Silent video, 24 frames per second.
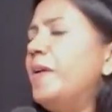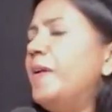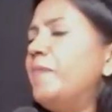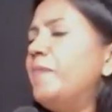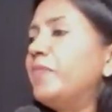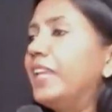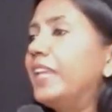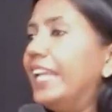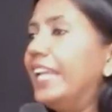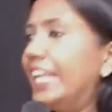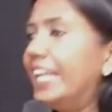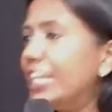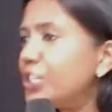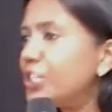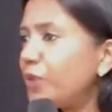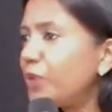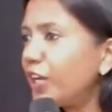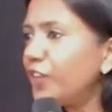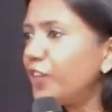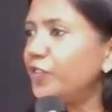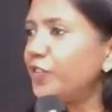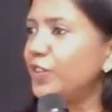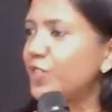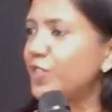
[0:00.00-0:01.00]
each one
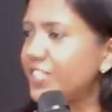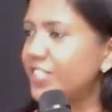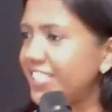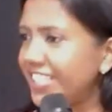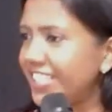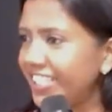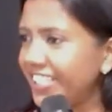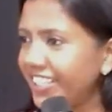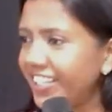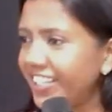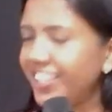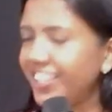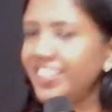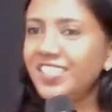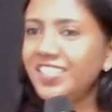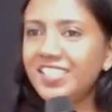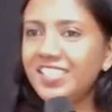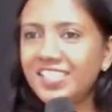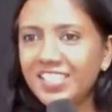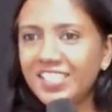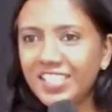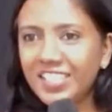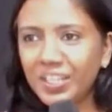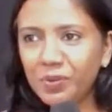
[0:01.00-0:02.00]
of you sitting here,
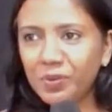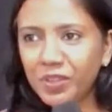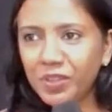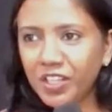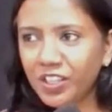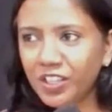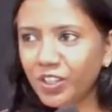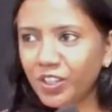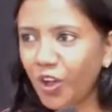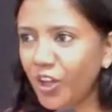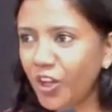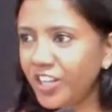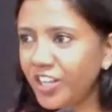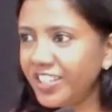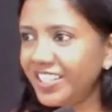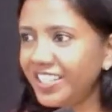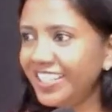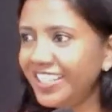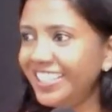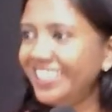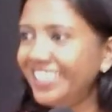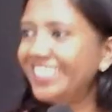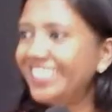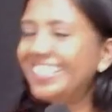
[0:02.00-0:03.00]
sitting with authority,
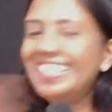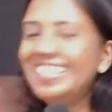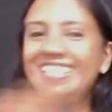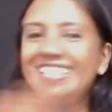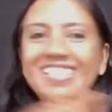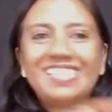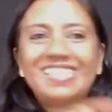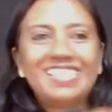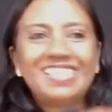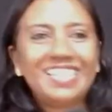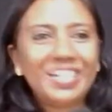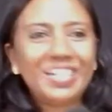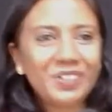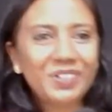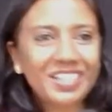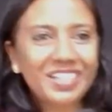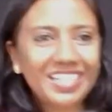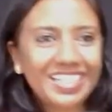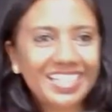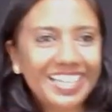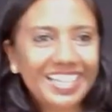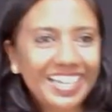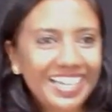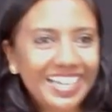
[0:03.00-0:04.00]
sitting with the
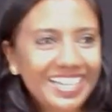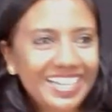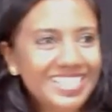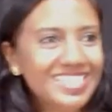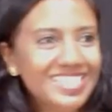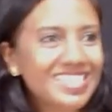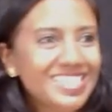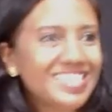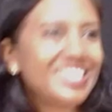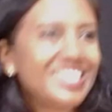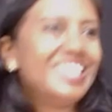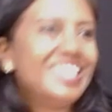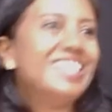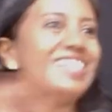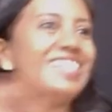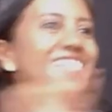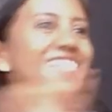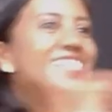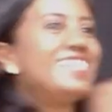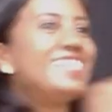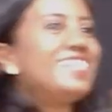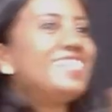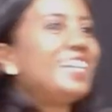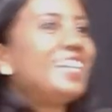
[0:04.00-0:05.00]
keys,
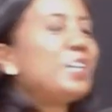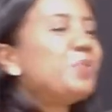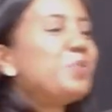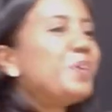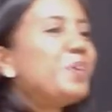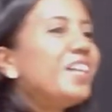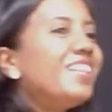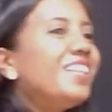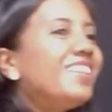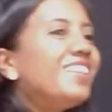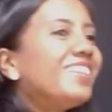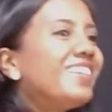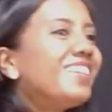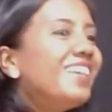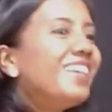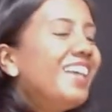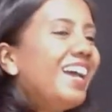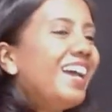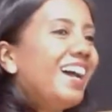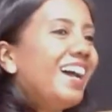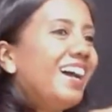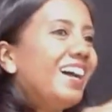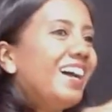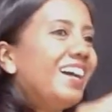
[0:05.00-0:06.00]
sitting with
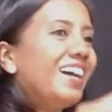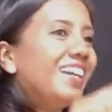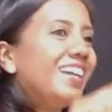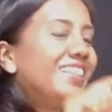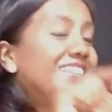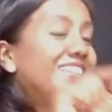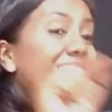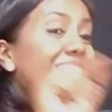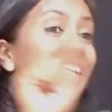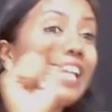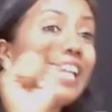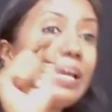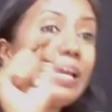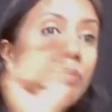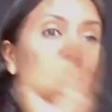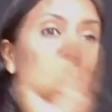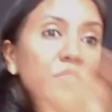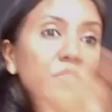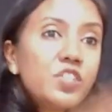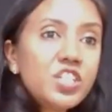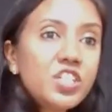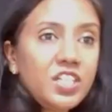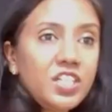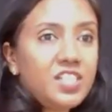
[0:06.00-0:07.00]
uh, the name
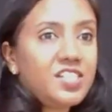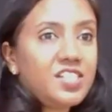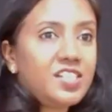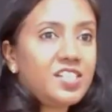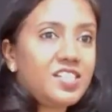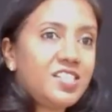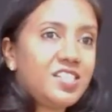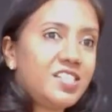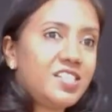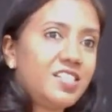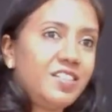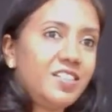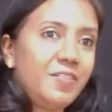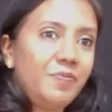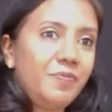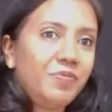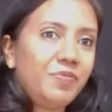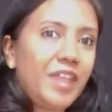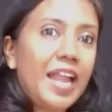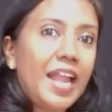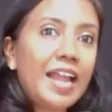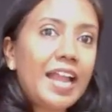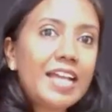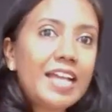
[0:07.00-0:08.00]
of Jesus
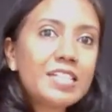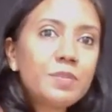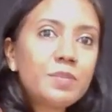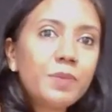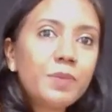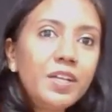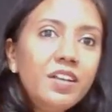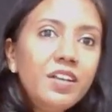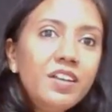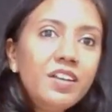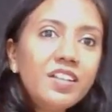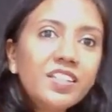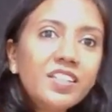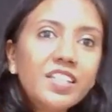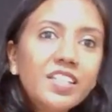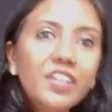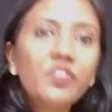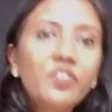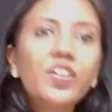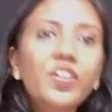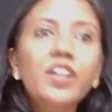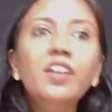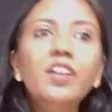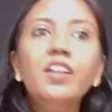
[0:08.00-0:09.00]
that has been
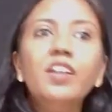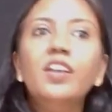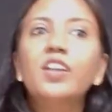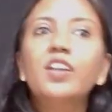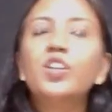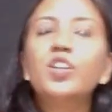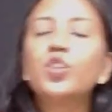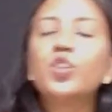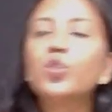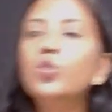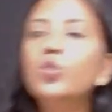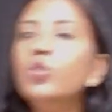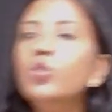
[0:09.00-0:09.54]
given to